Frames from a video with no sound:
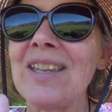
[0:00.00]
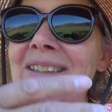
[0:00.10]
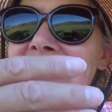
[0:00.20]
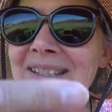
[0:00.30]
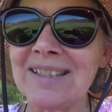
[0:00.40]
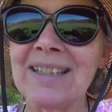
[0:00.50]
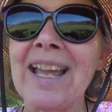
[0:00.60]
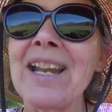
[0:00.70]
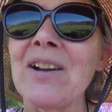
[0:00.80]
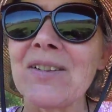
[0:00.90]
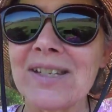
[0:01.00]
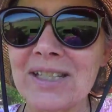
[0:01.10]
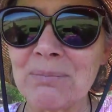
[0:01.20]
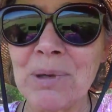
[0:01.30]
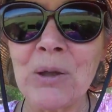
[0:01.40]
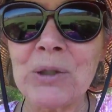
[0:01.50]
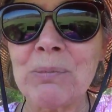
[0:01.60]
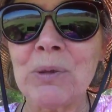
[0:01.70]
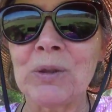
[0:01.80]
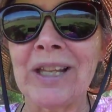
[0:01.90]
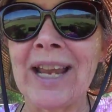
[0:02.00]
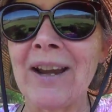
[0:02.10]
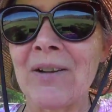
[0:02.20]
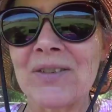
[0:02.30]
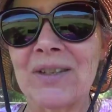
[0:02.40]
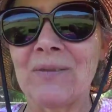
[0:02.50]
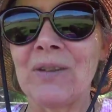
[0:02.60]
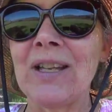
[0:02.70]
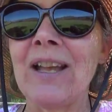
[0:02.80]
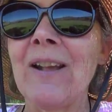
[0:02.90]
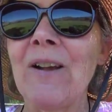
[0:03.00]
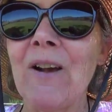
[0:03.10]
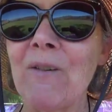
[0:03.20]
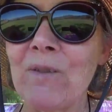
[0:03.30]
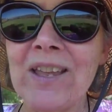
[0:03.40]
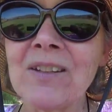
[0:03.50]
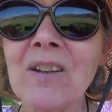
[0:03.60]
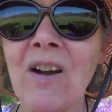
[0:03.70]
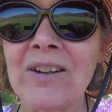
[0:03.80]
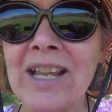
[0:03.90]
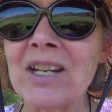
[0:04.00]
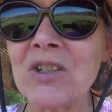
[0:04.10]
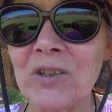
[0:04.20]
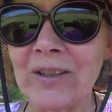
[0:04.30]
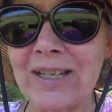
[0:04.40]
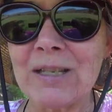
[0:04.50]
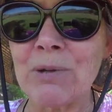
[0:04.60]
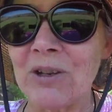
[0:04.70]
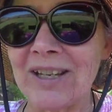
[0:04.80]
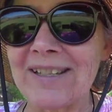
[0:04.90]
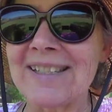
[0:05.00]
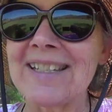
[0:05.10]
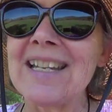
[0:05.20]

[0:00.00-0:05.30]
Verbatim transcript: in these layers, these multiple layers of incarnational experience.